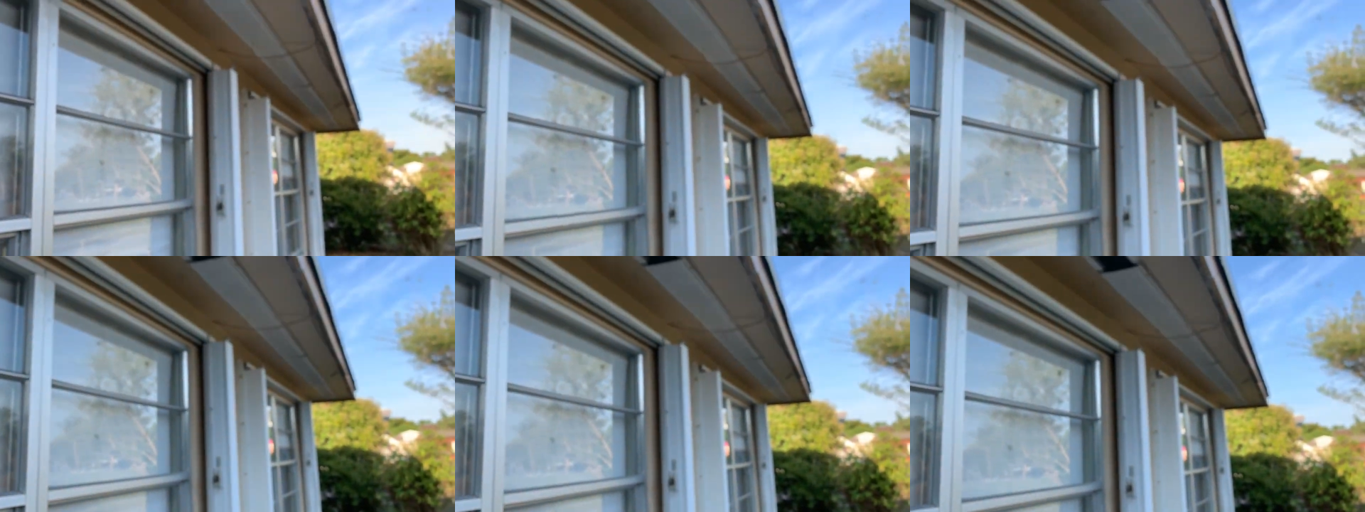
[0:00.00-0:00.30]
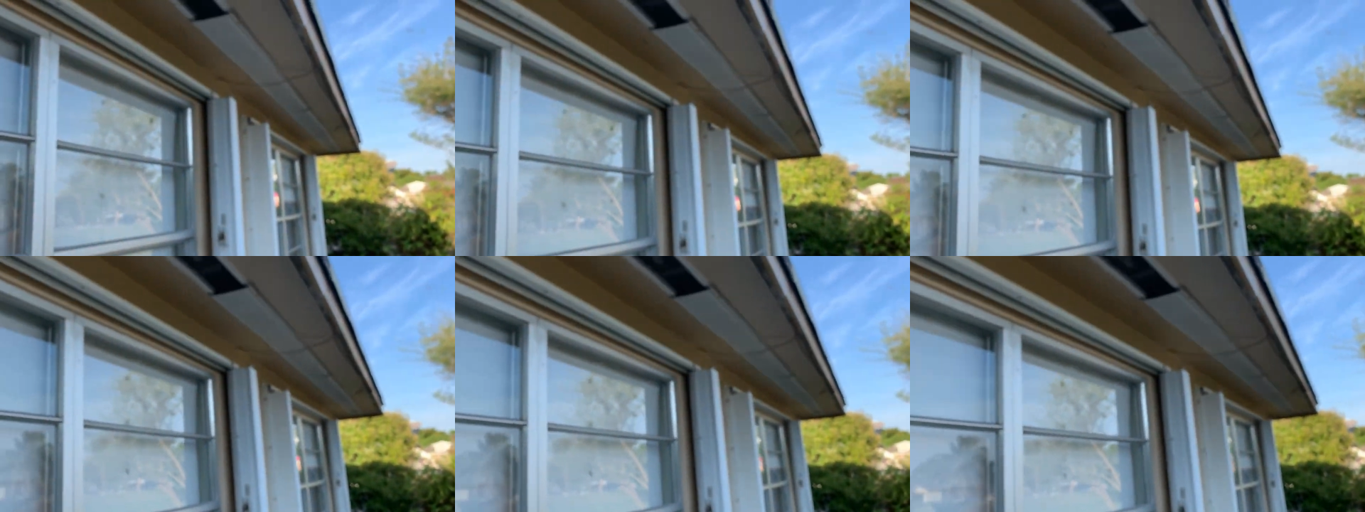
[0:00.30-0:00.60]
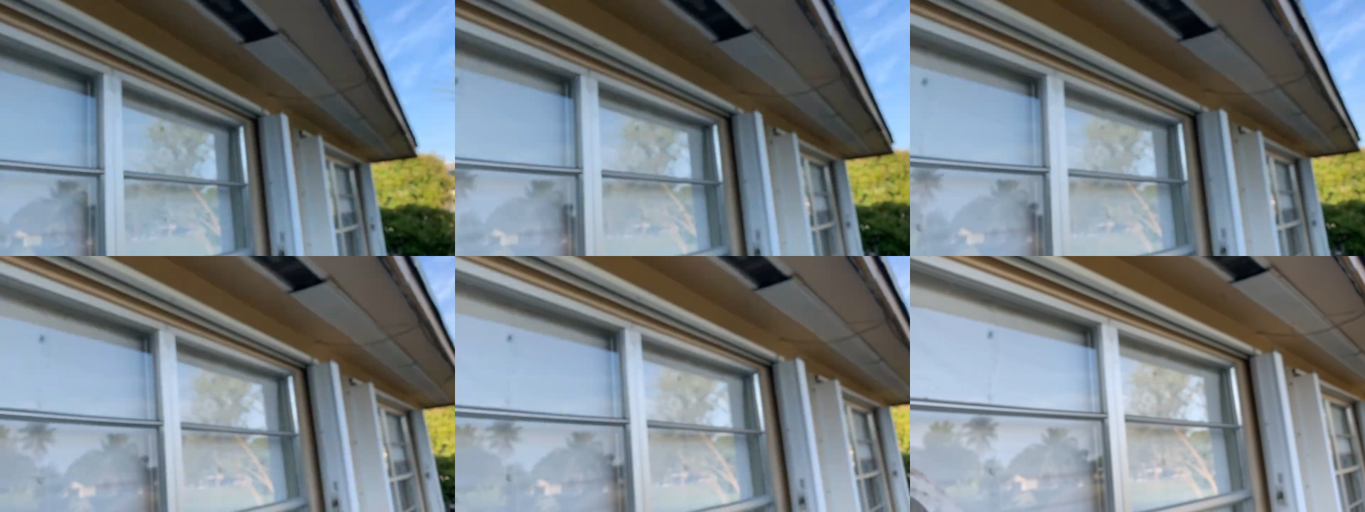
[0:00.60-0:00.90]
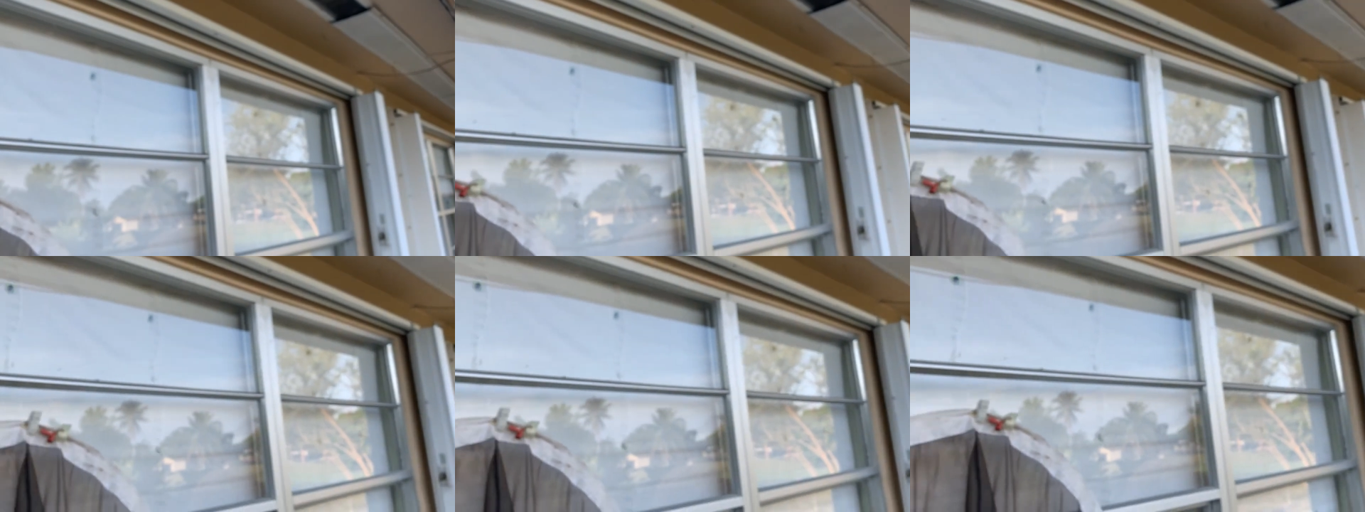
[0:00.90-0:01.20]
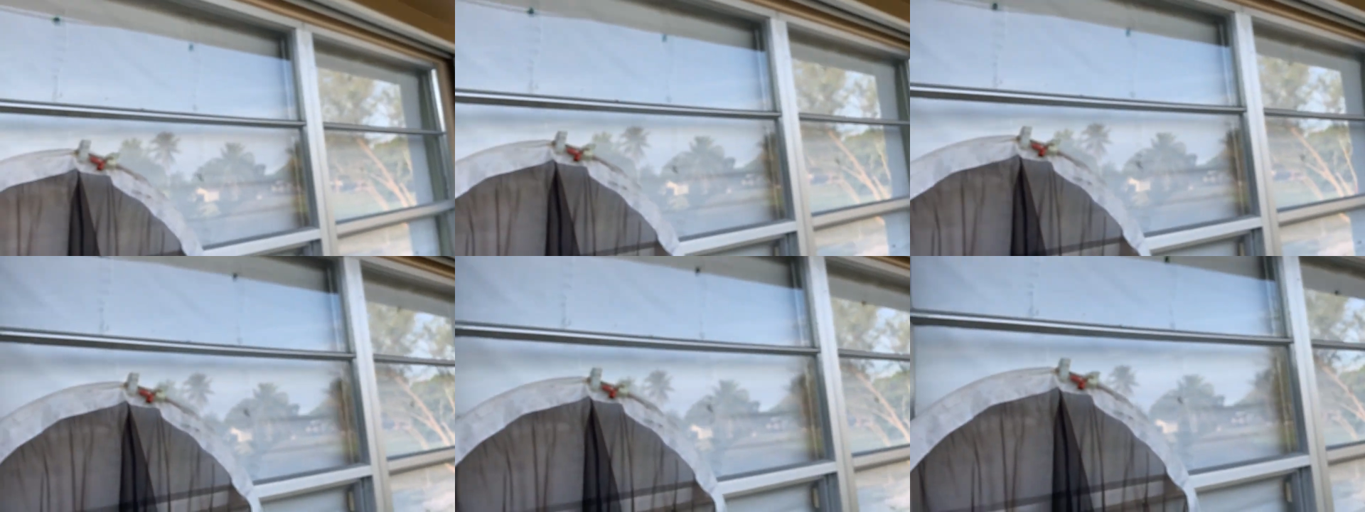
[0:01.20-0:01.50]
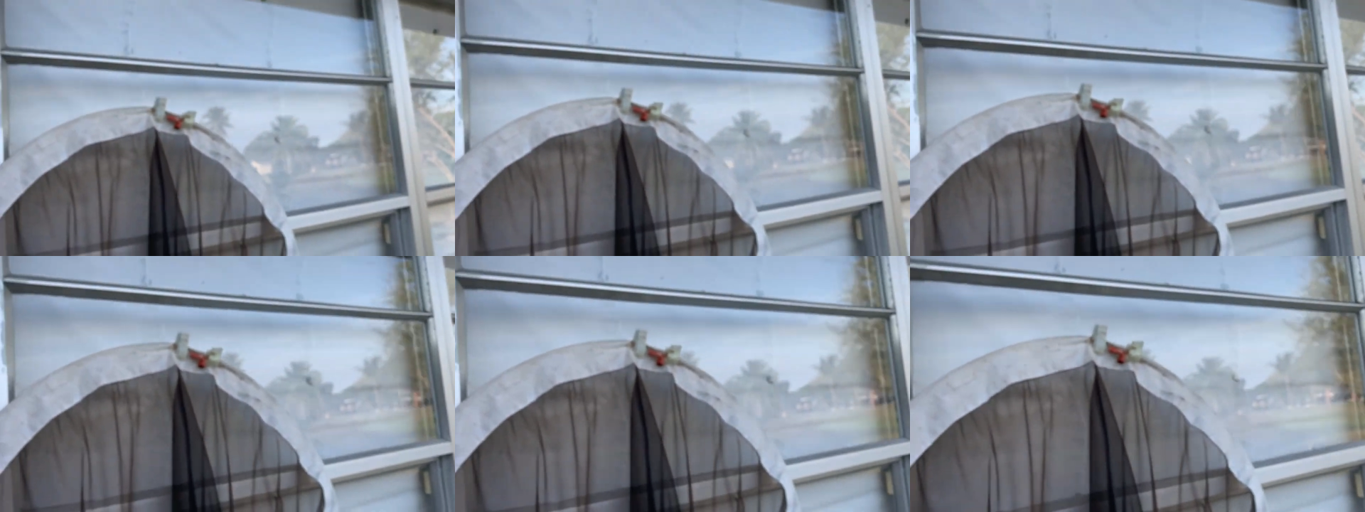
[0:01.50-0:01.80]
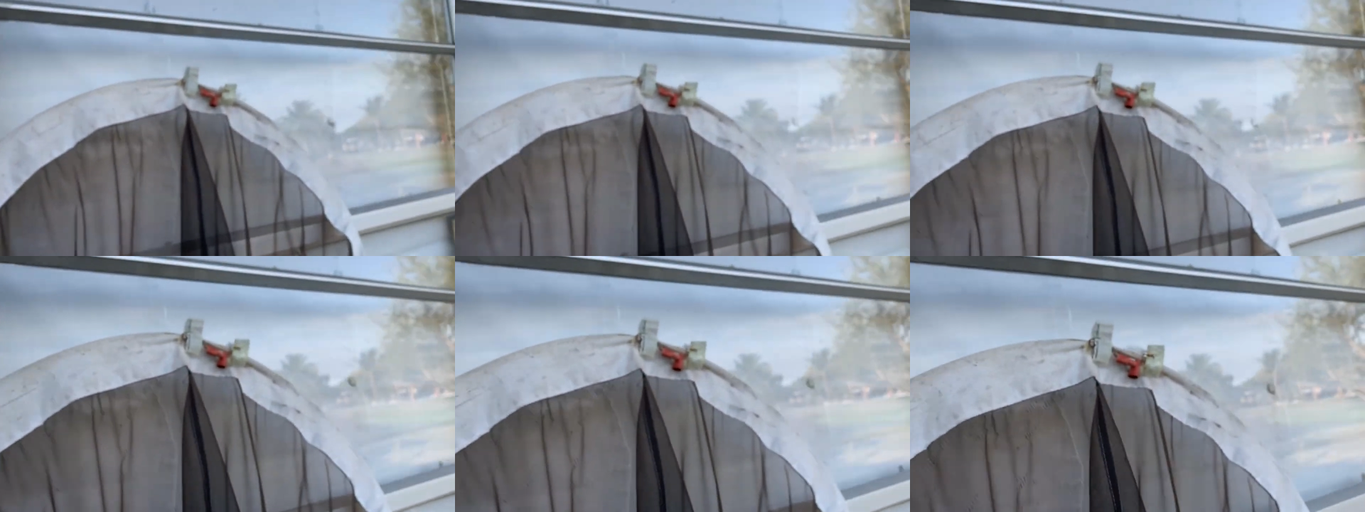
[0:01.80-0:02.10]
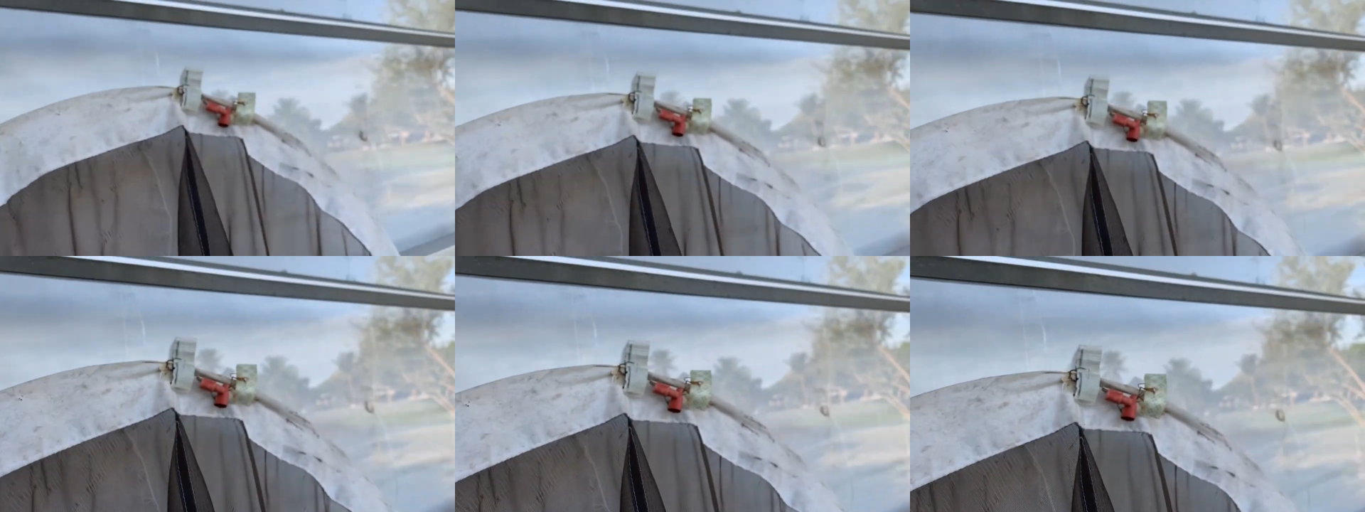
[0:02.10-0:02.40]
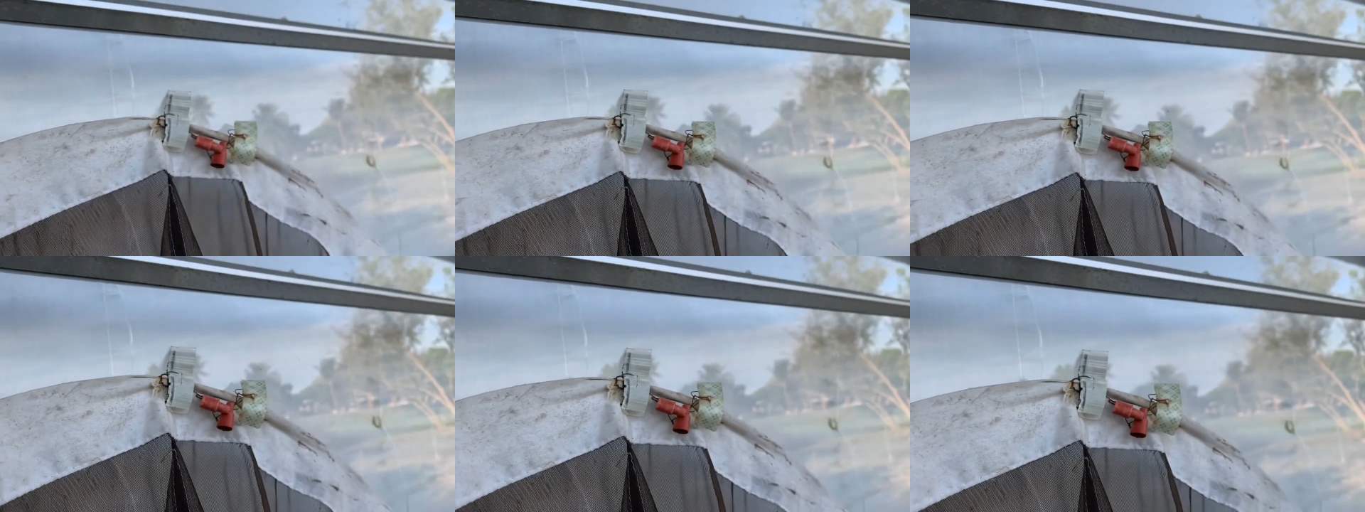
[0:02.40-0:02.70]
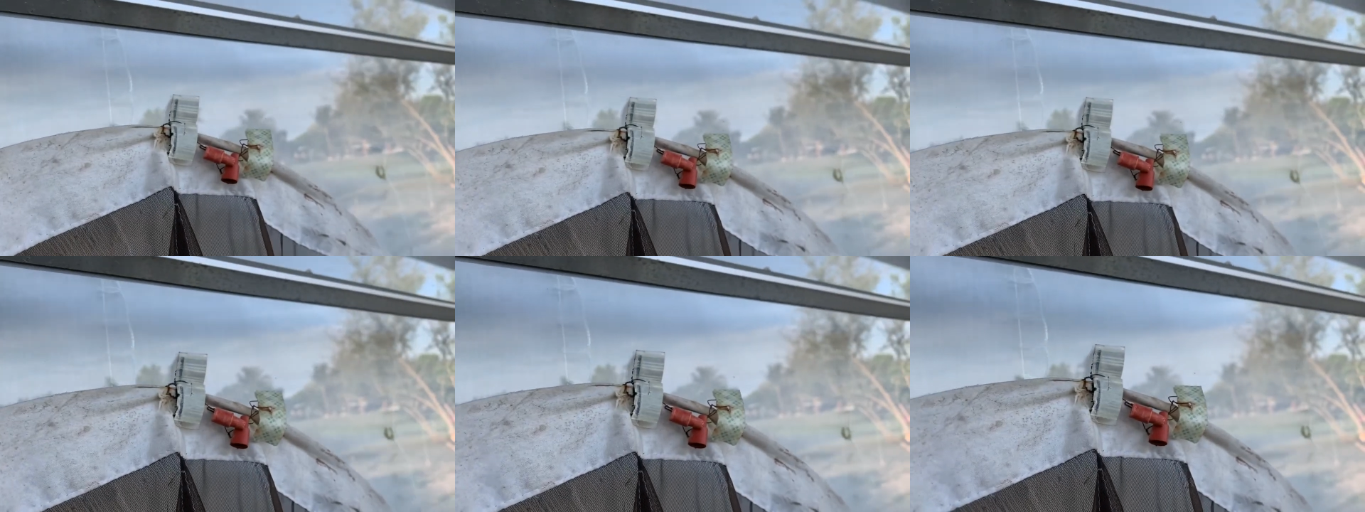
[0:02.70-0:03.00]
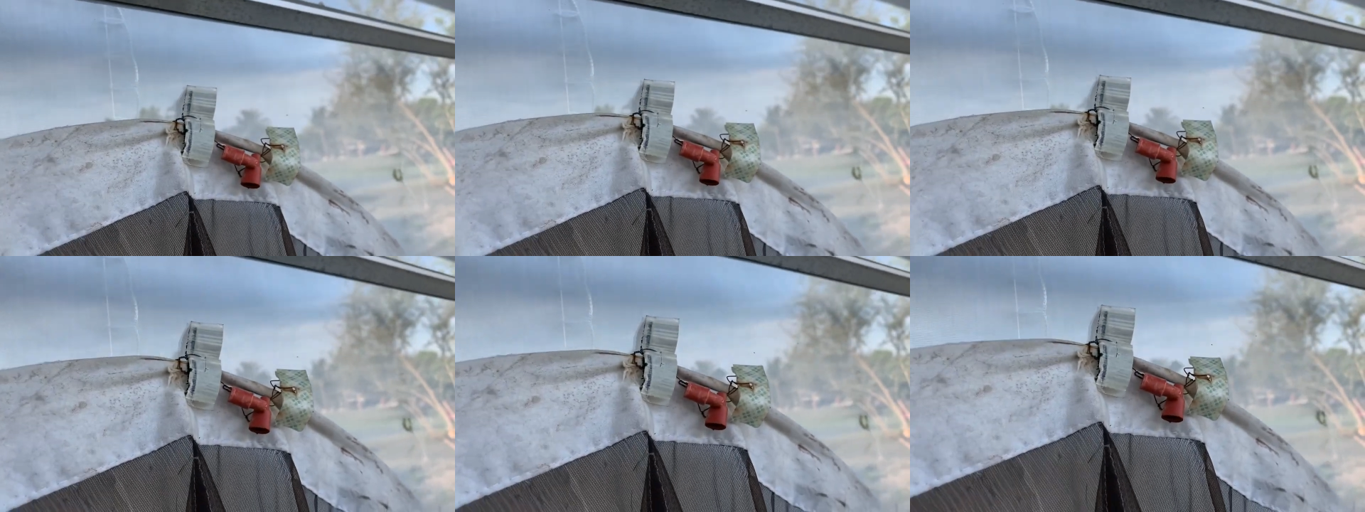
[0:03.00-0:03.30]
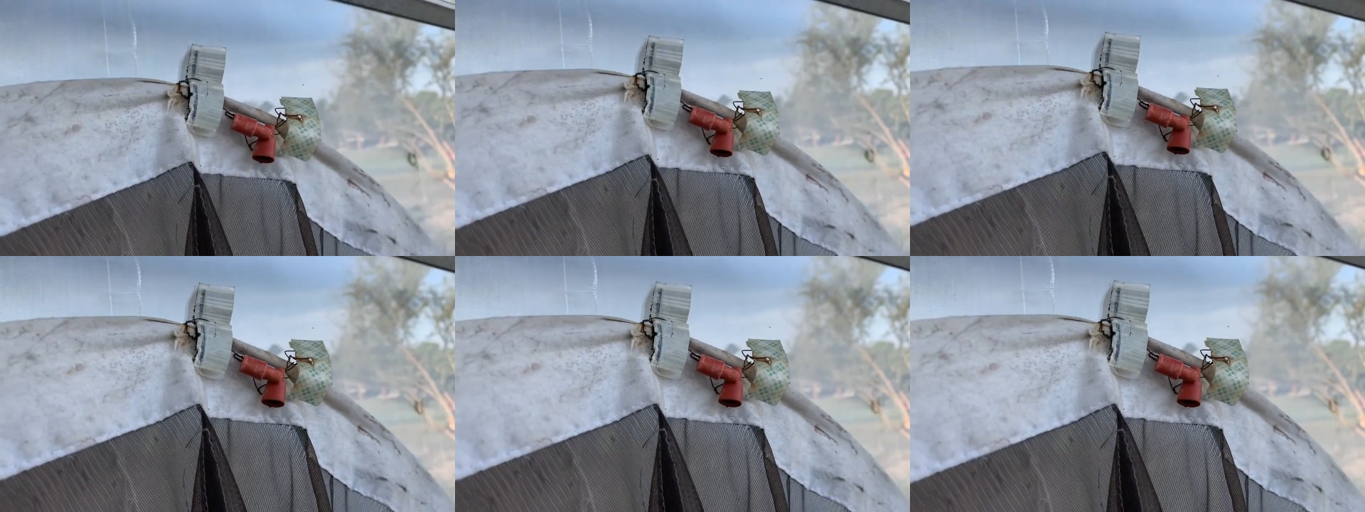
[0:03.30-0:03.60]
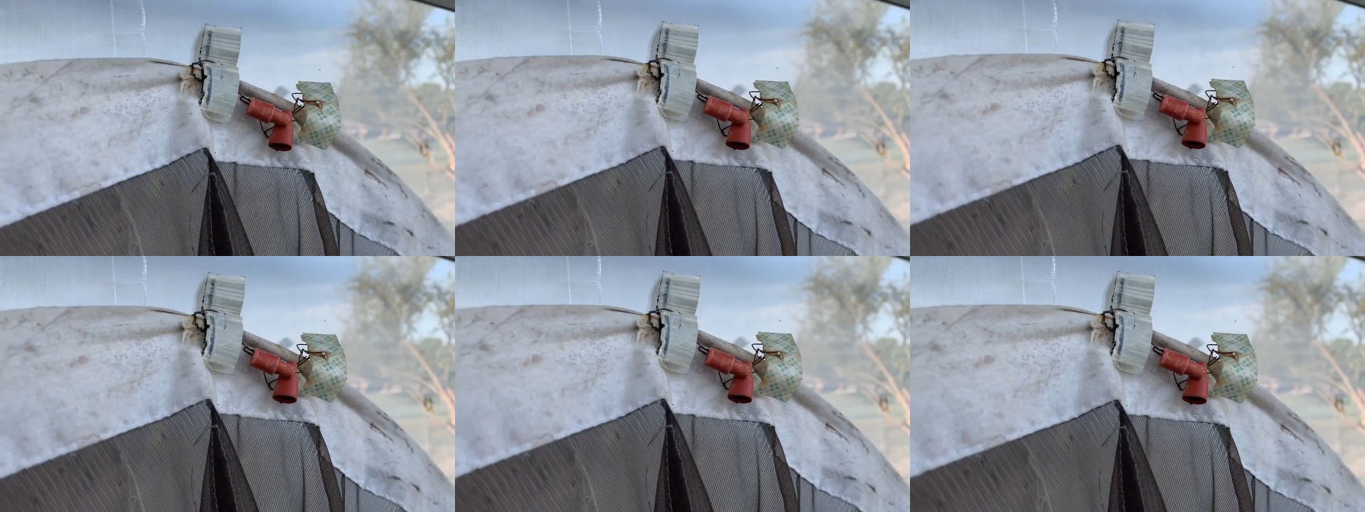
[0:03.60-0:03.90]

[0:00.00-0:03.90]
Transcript: [unreadable: no face in view]